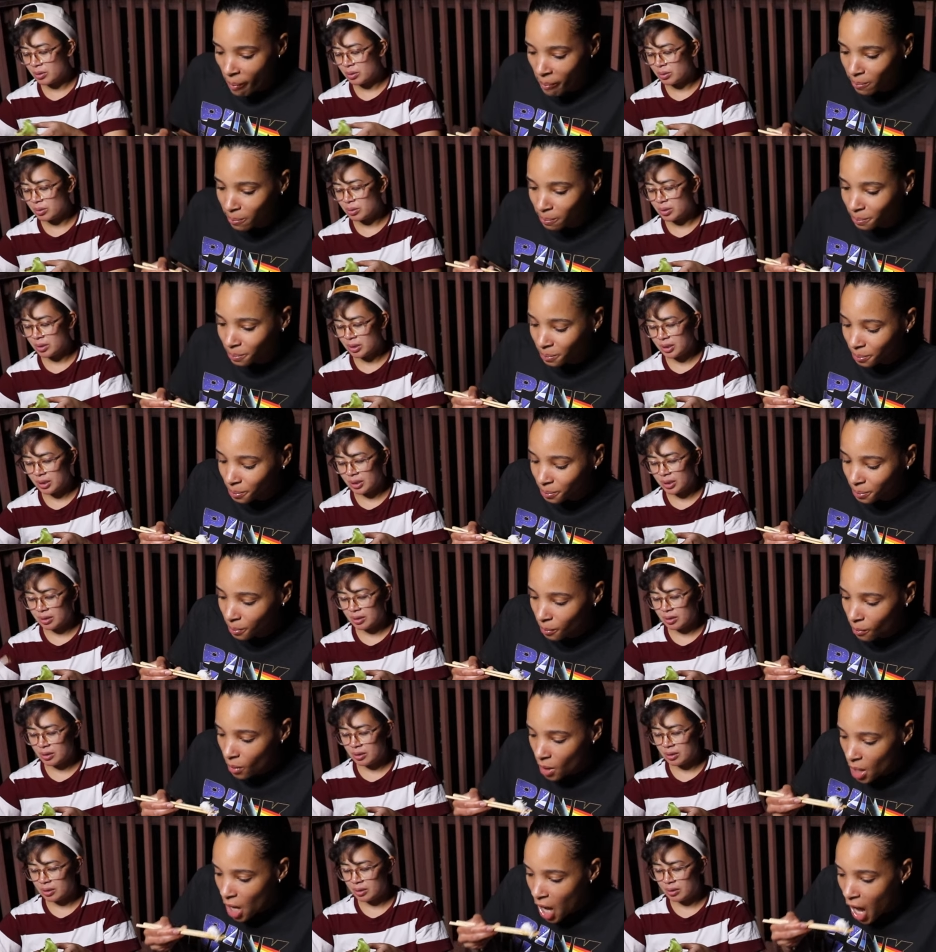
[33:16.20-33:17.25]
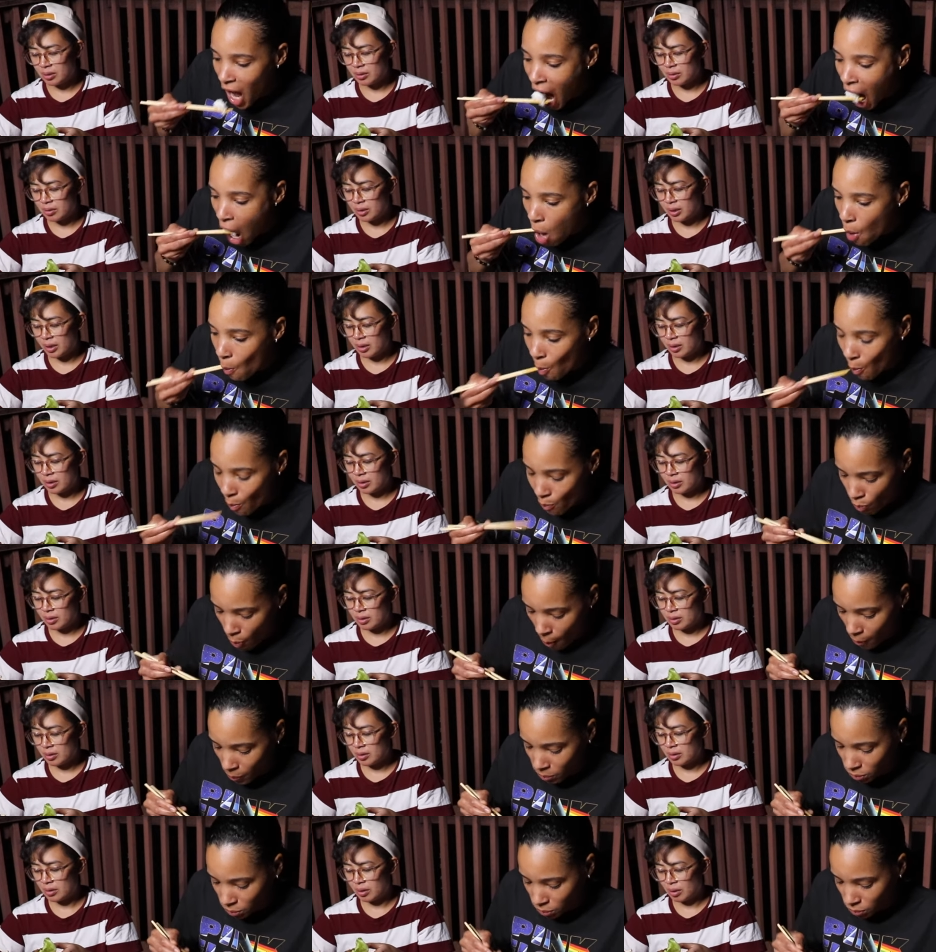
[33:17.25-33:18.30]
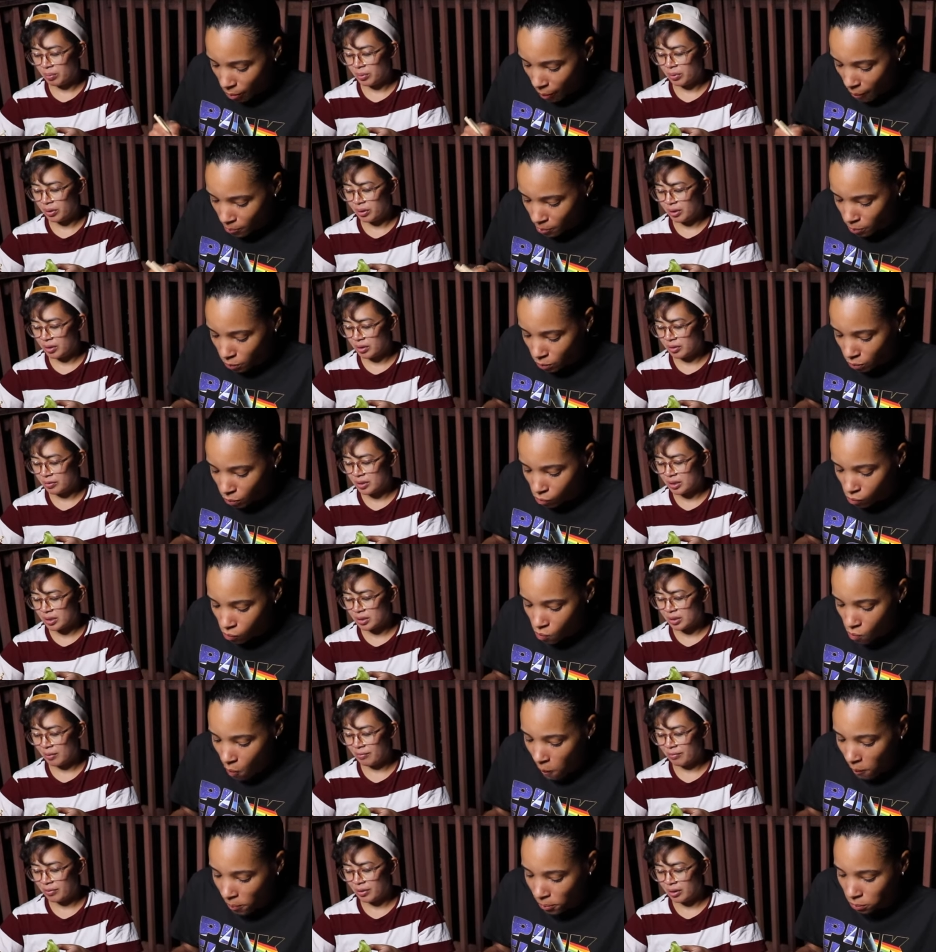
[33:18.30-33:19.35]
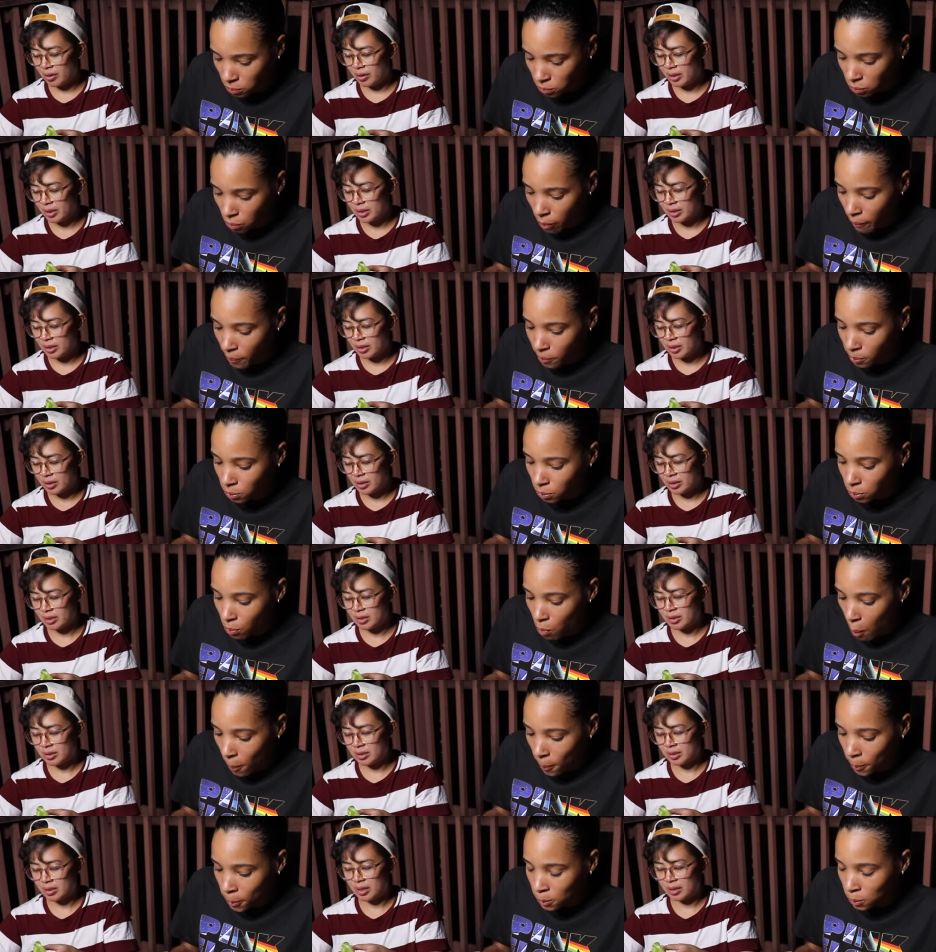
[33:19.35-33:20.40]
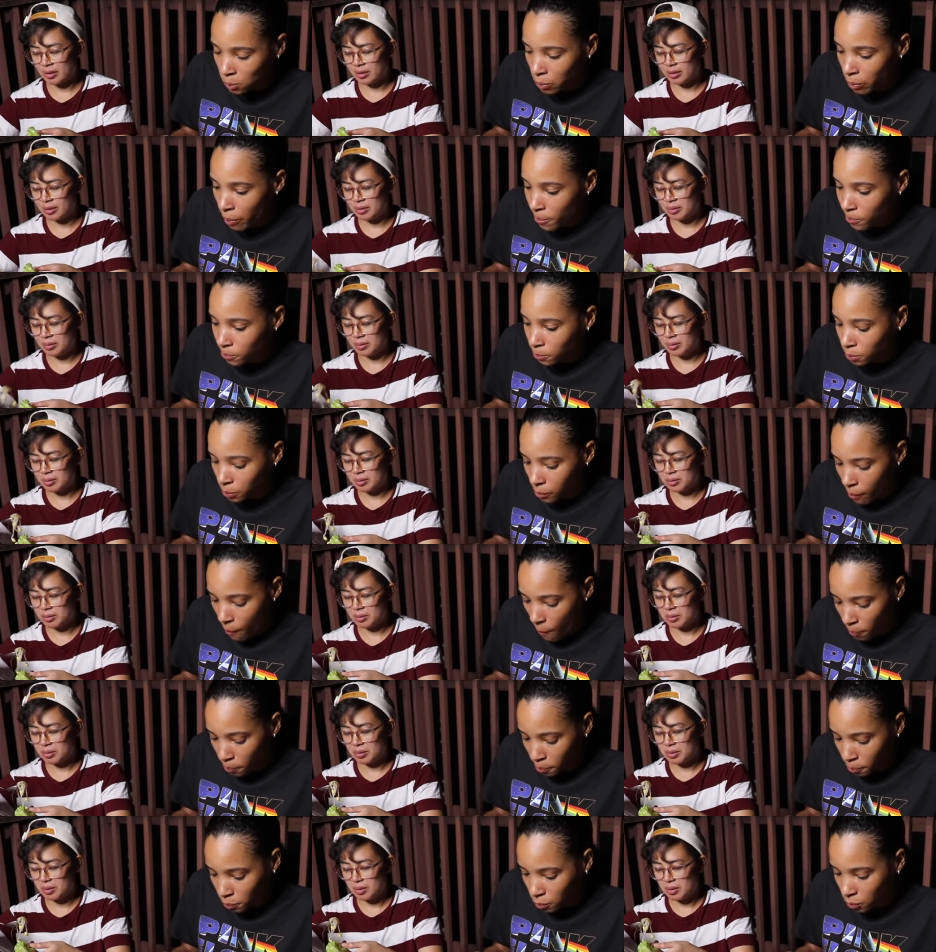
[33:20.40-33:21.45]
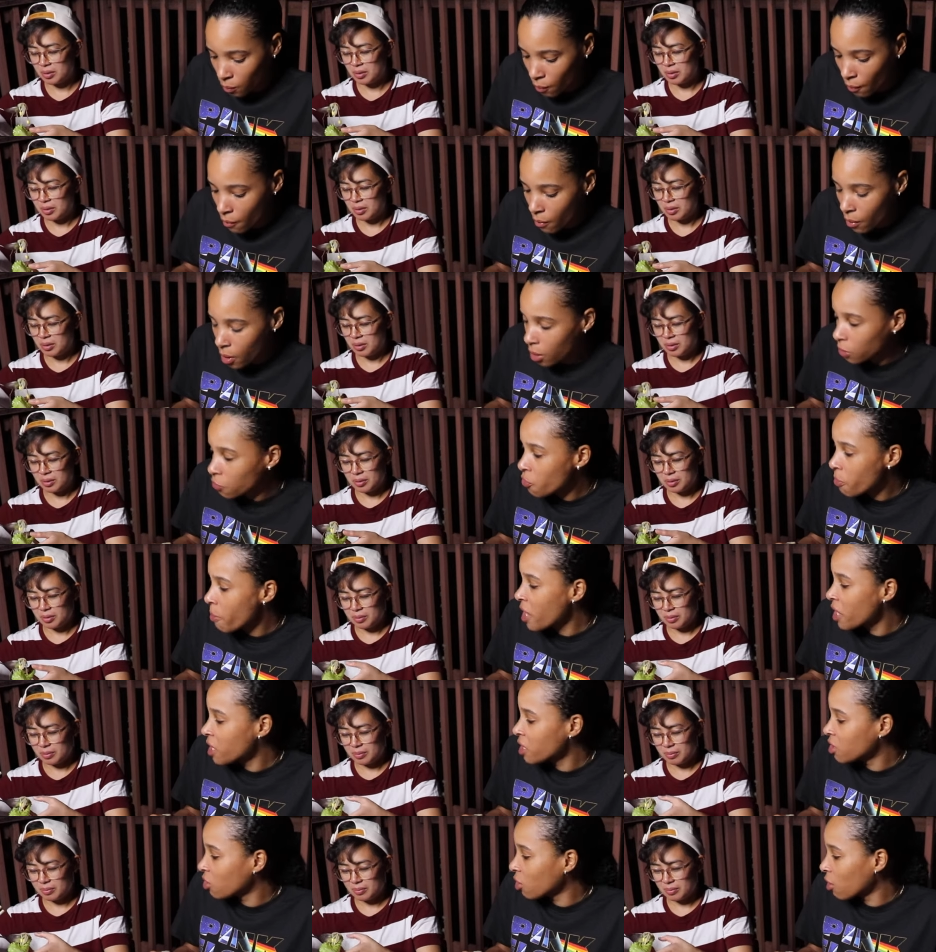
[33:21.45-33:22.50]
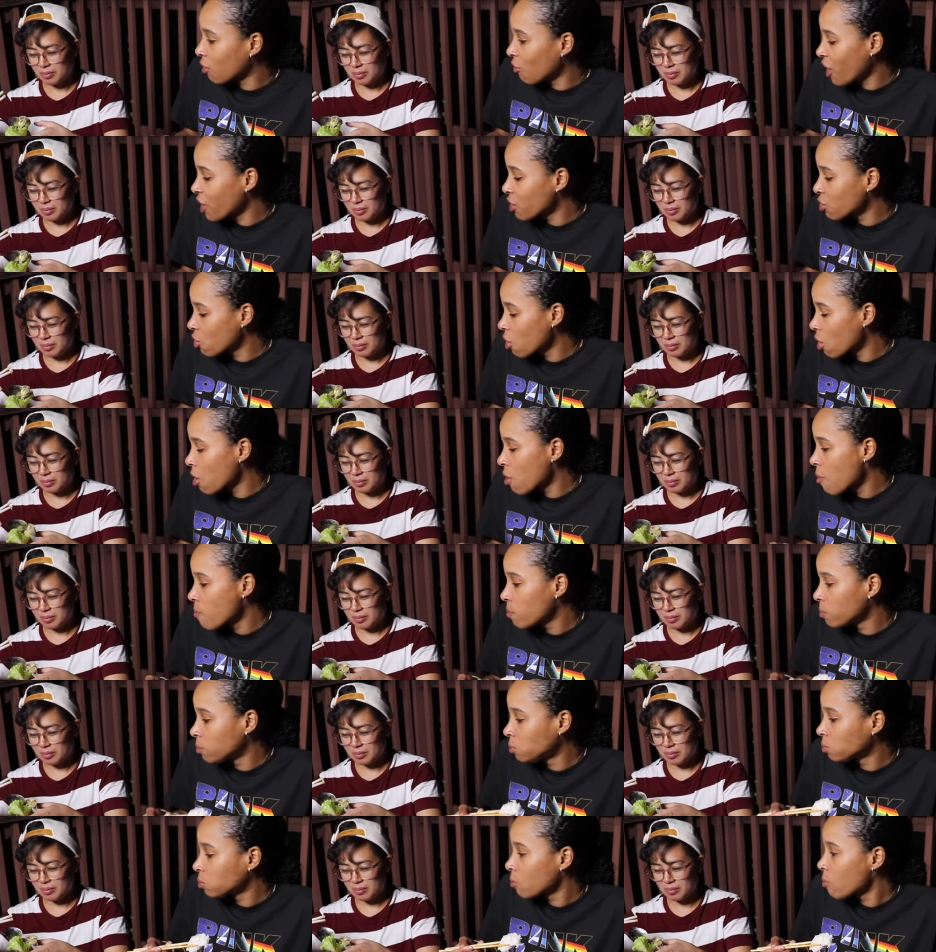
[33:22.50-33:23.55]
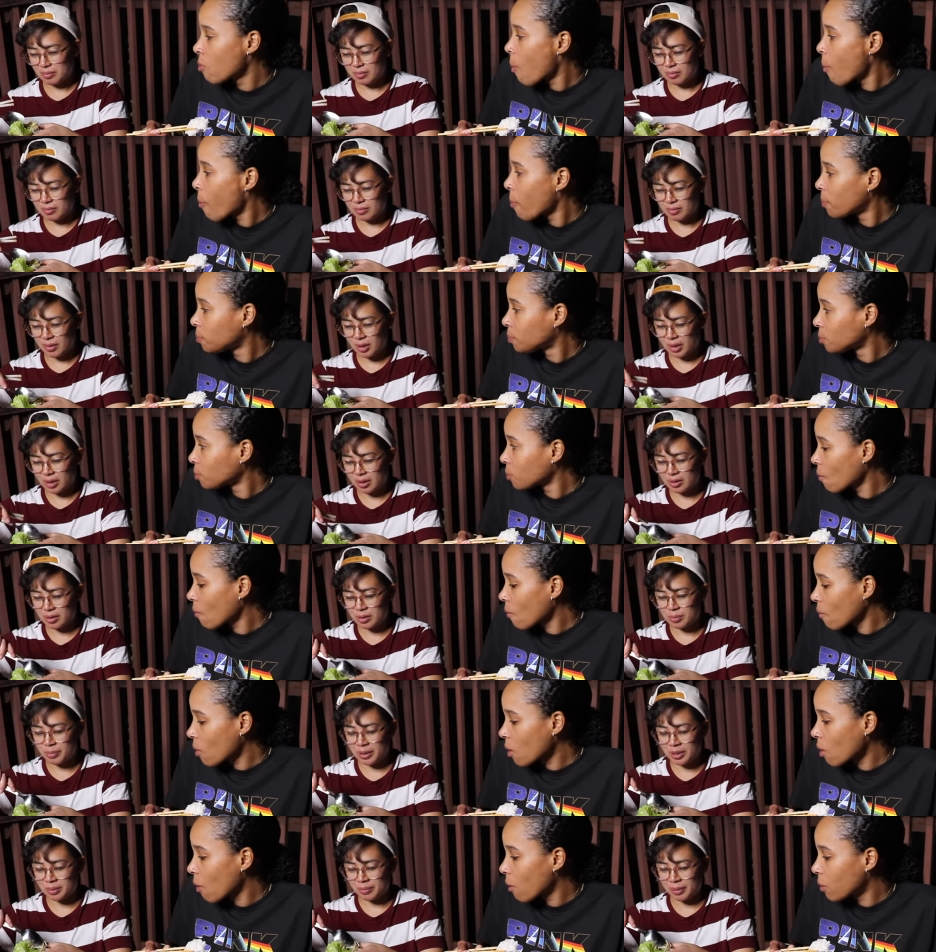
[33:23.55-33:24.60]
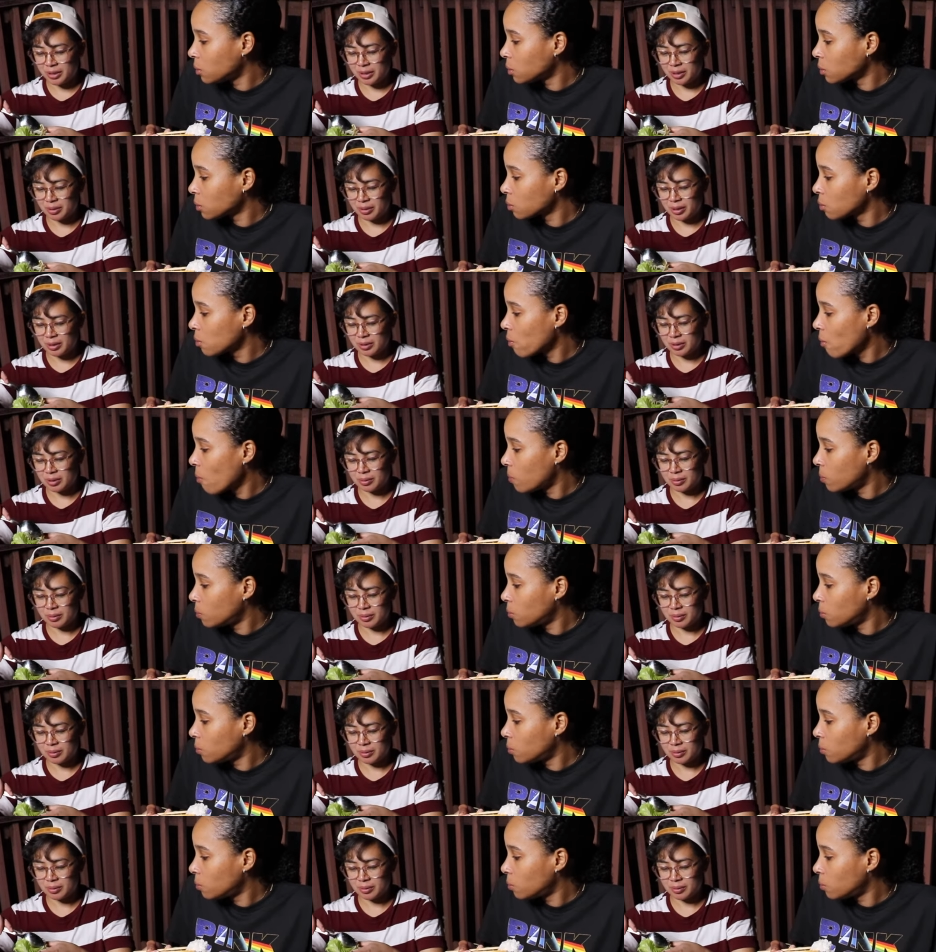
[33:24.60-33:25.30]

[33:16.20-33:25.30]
Speaker 1: so you just eat till like the point of discomfort, and then it's just not cute.
Speaker 2: You made this on a rice cooker?
Speaker 1: Yeah, it's basmati rice.